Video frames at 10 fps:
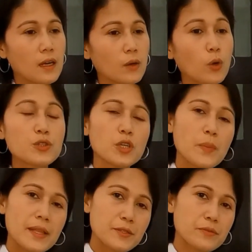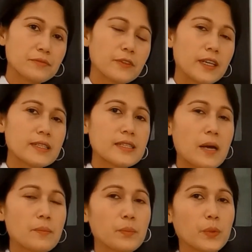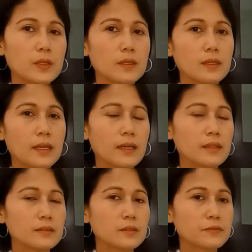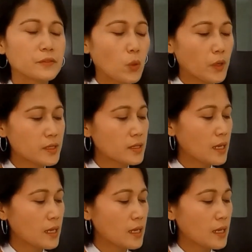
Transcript: culture medium, for example, and of course